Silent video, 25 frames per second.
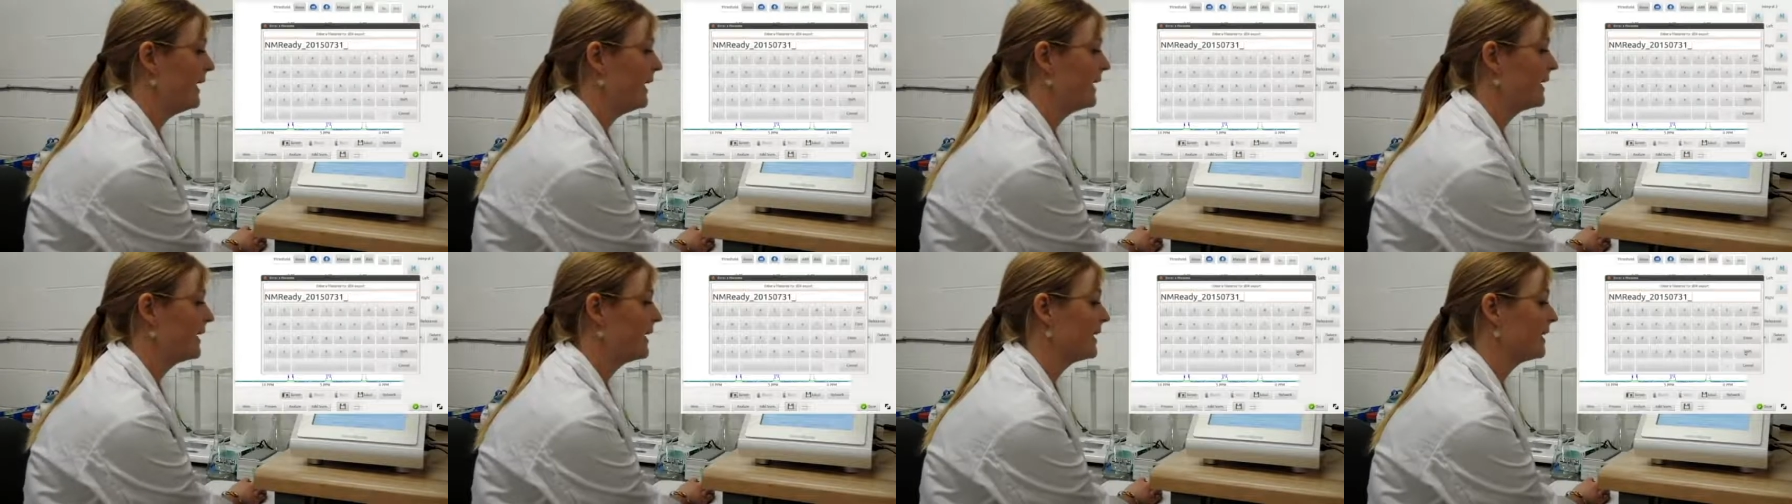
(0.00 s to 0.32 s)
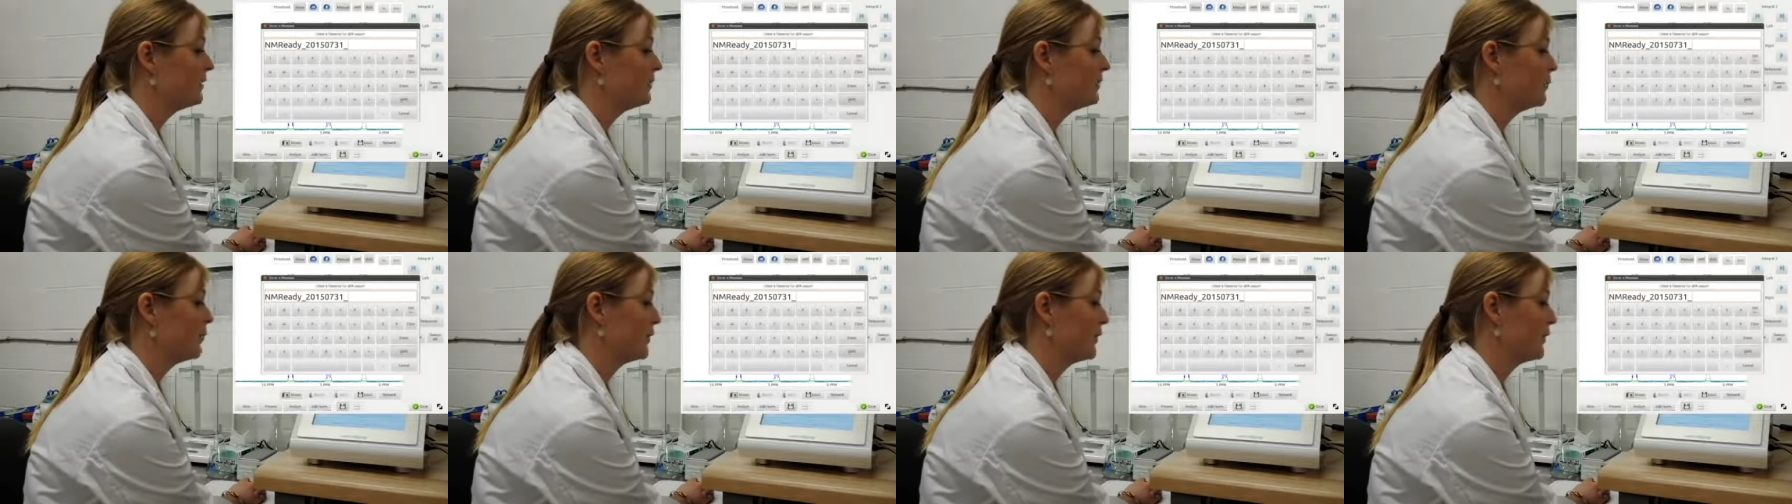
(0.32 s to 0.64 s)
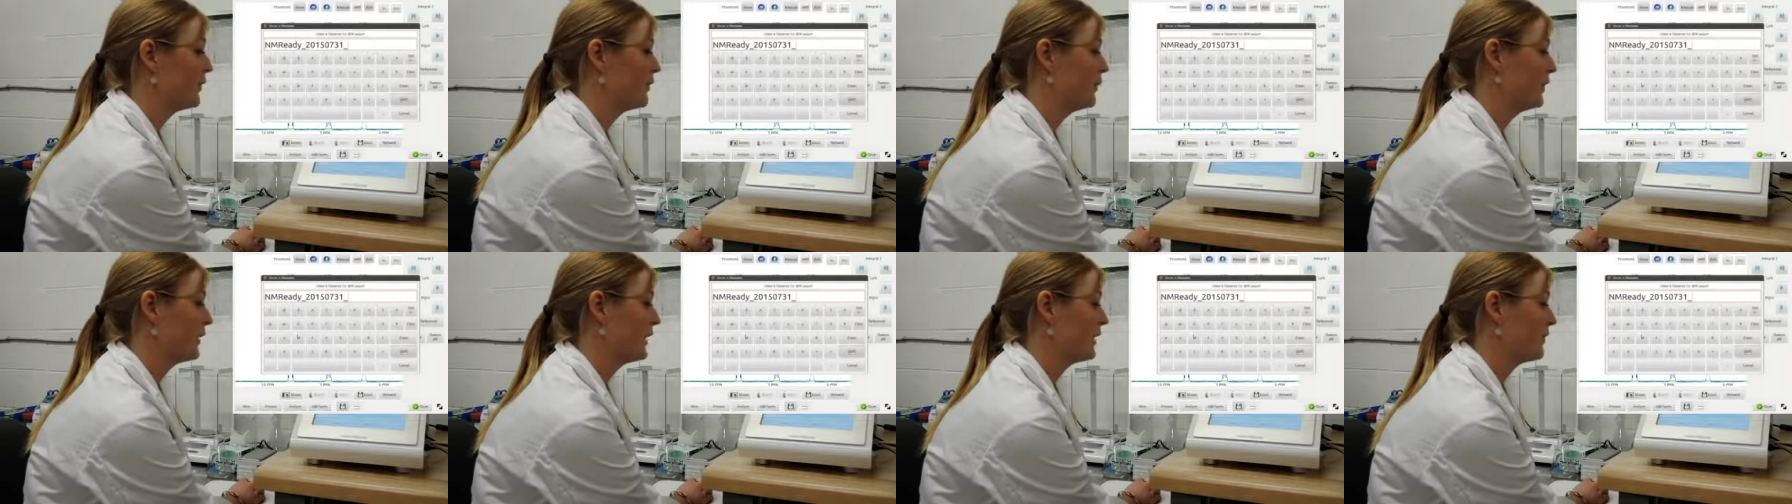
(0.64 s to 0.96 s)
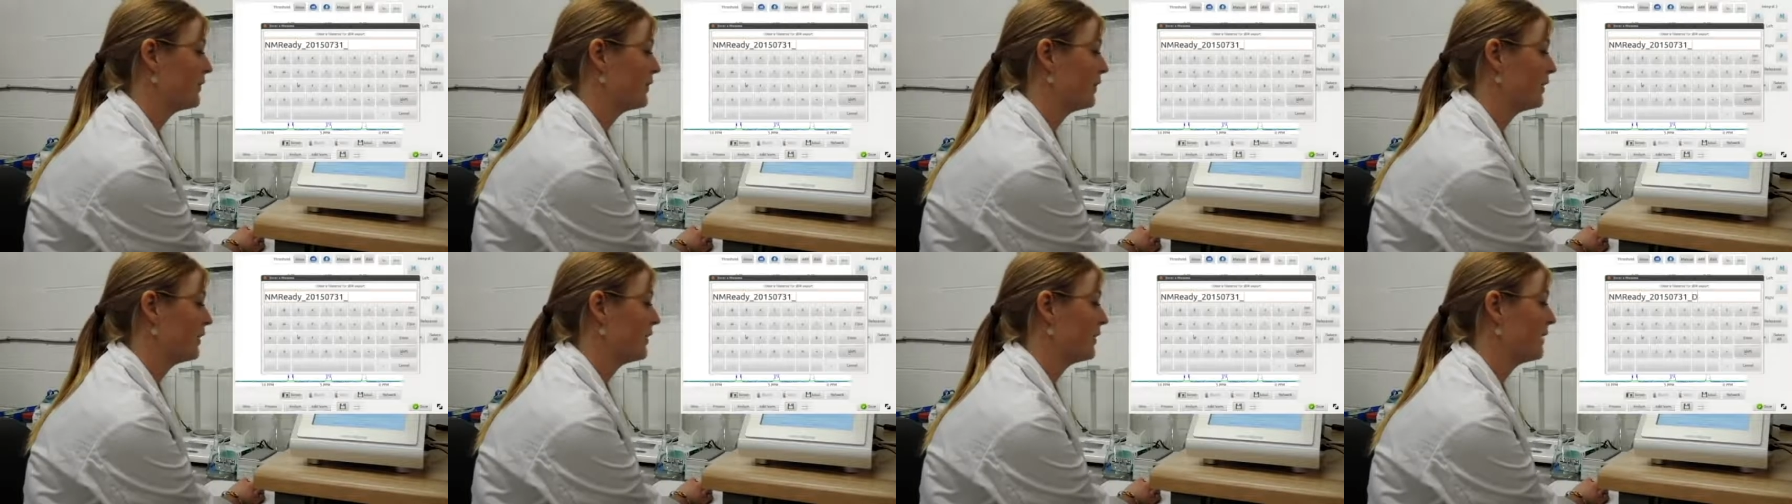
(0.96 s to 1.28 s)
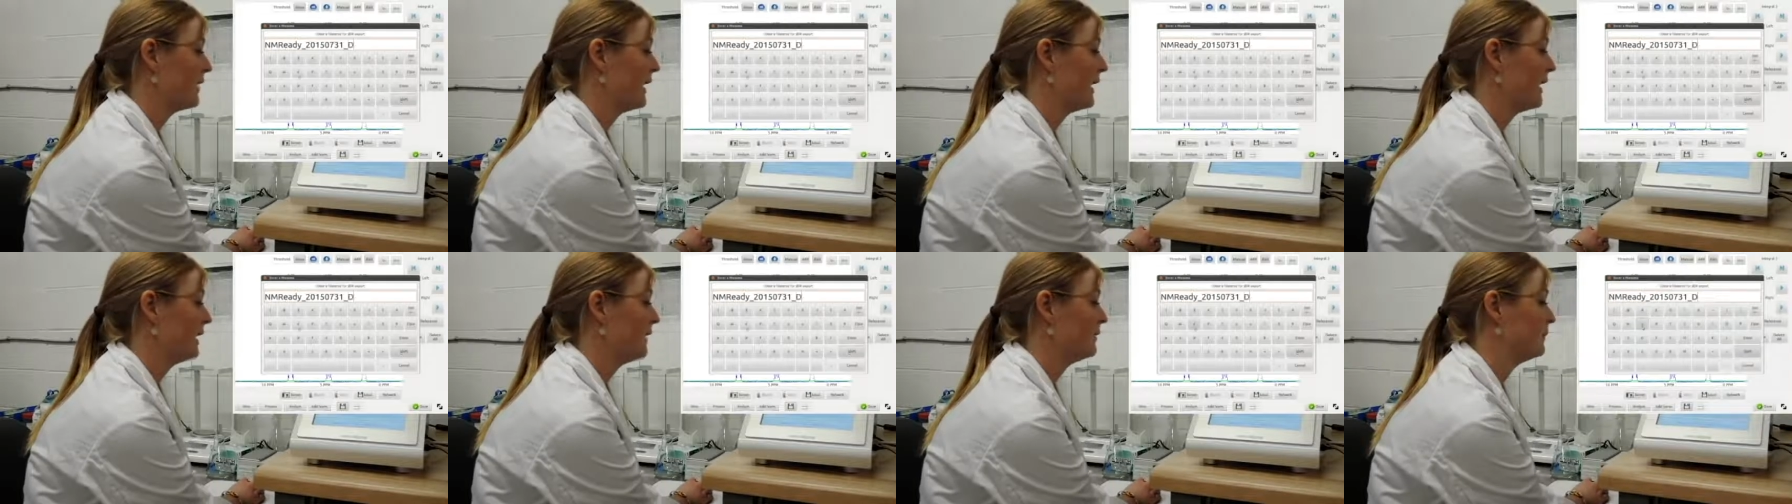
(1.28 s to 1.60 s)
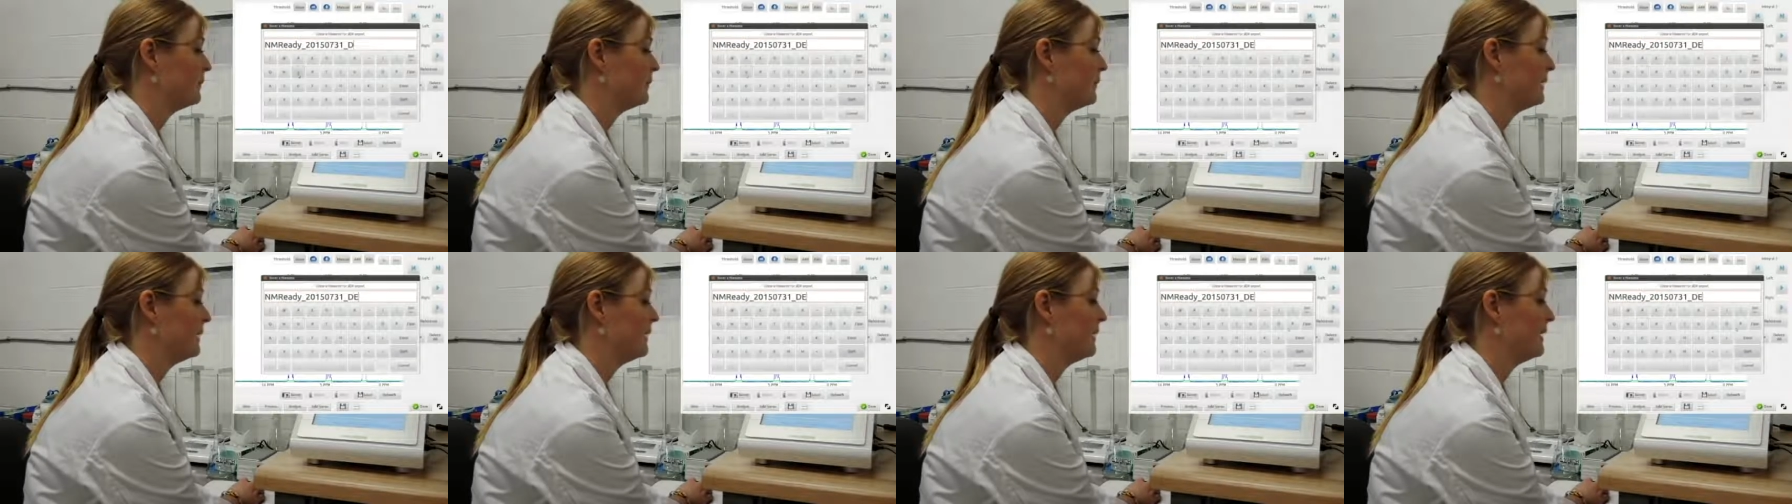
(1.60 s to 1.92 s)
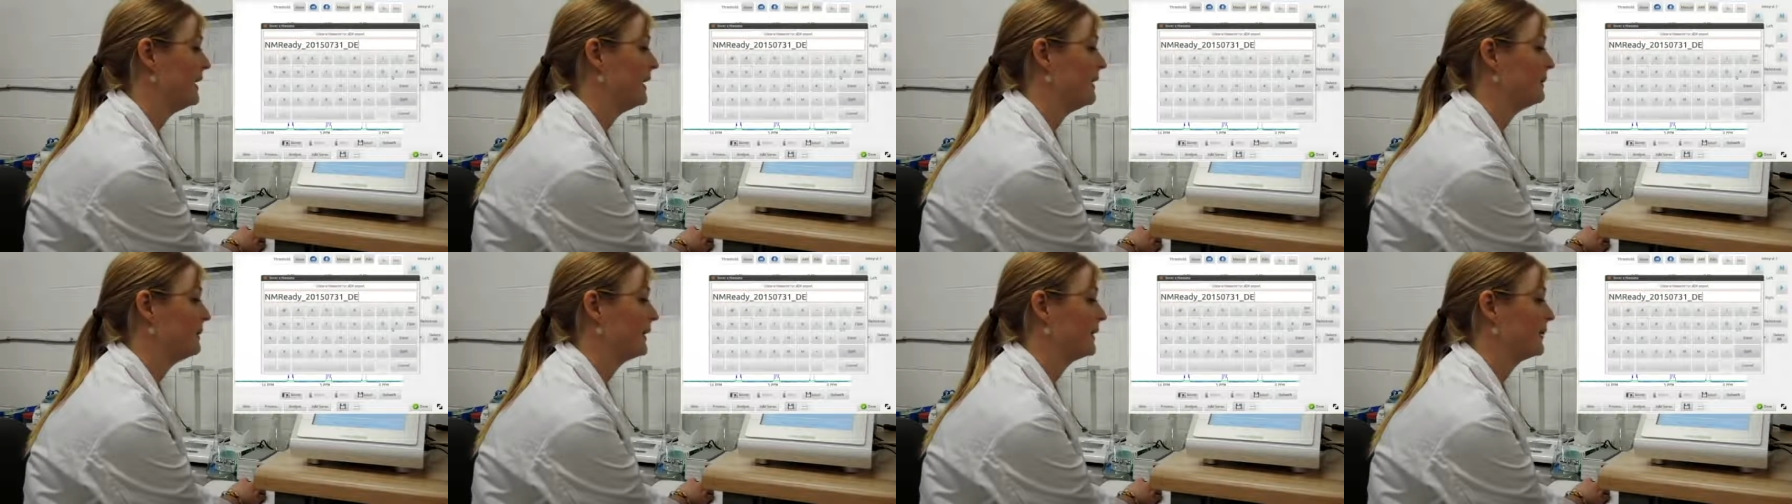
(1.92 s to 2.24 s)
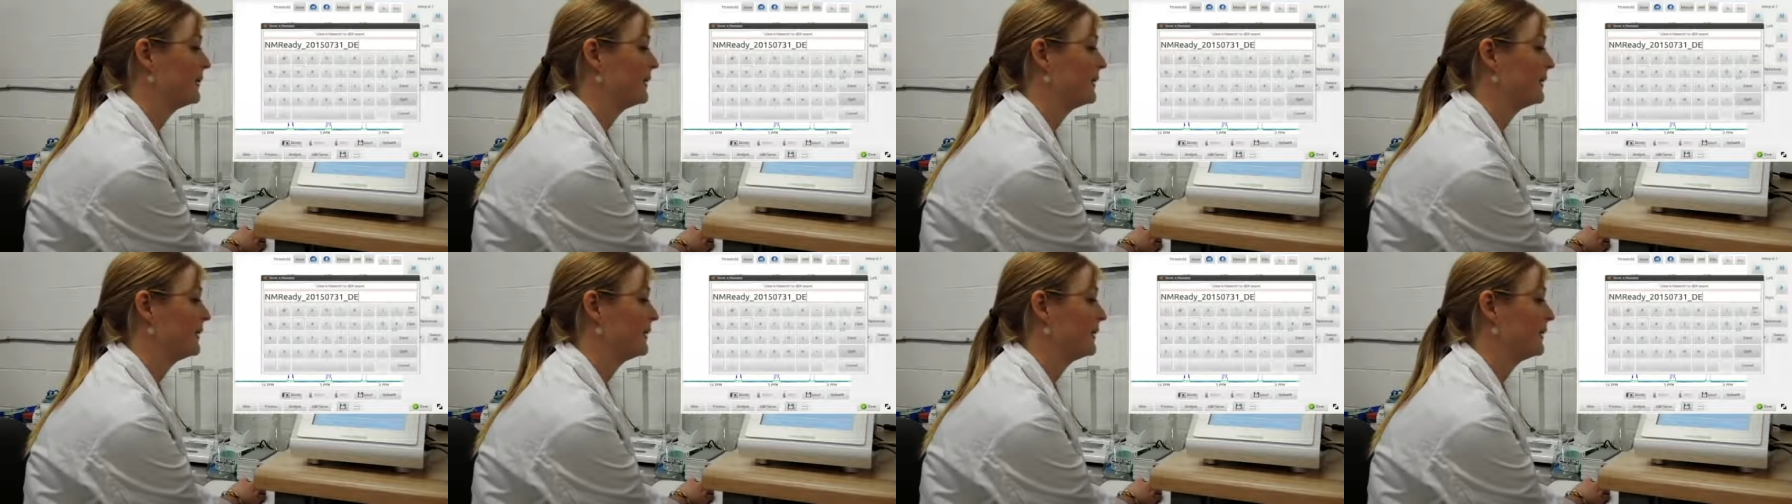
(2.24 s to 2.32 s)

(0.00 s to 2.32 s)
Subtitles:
and I can put in whatever name